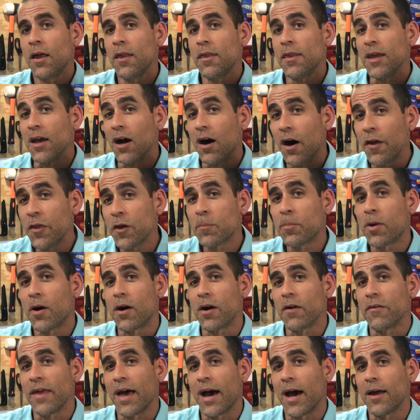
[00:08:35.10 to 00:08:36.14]
The other
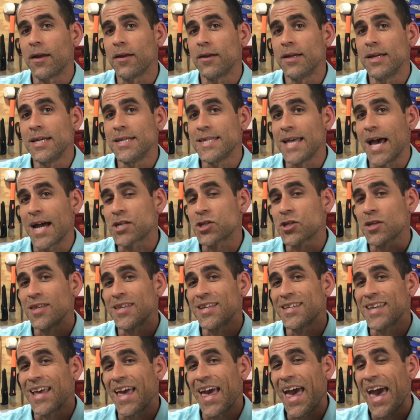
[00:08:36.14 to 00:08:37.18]
part of that is actually
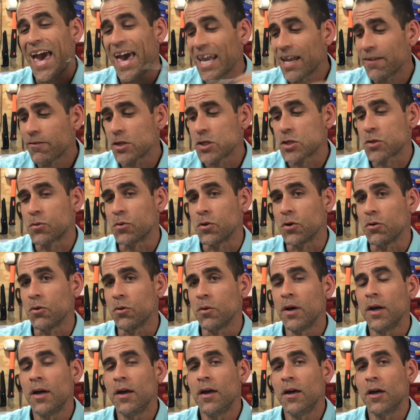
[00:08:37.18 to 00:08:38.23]
that the head of the
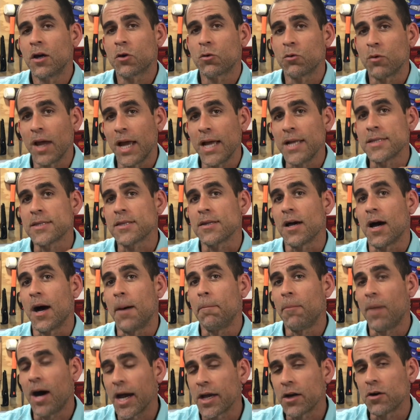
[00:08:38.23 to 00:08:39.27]
screw creates a
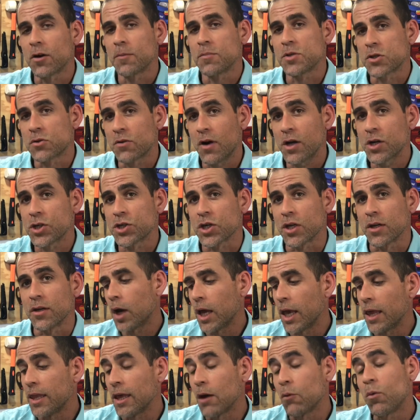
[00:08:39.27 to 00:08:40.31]
minor obstruction,
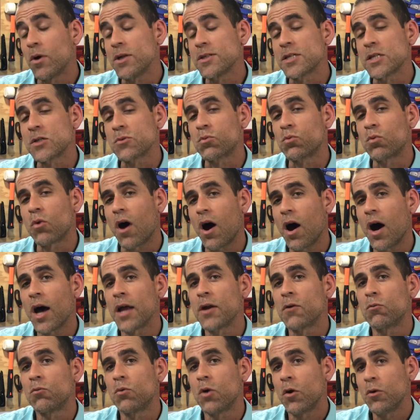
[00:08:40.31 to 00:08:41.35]
and that once this
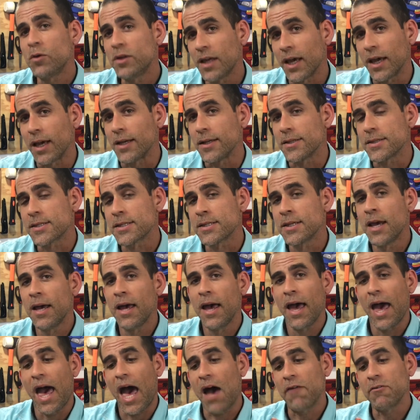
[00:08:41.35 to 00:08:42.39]
rod rotates,
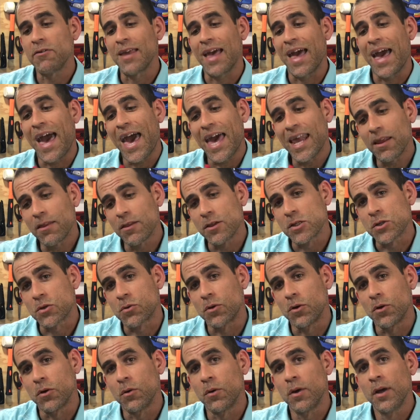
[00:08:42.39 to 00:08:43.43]
having the head of the
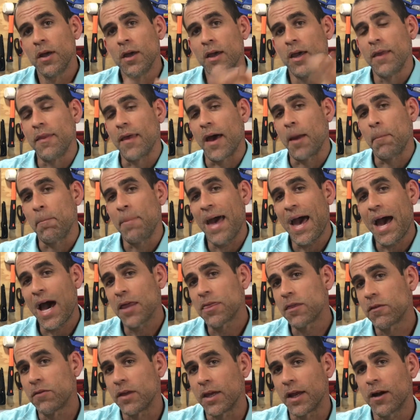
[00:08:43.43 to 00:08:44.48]
screw in that
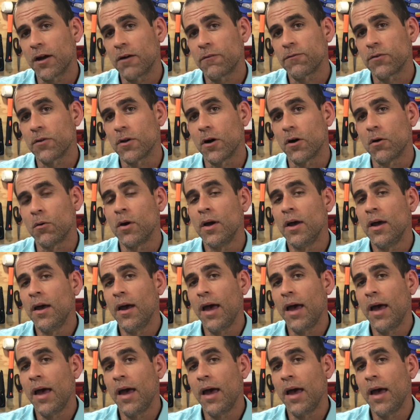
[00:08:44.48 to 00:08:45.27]
path of the airflow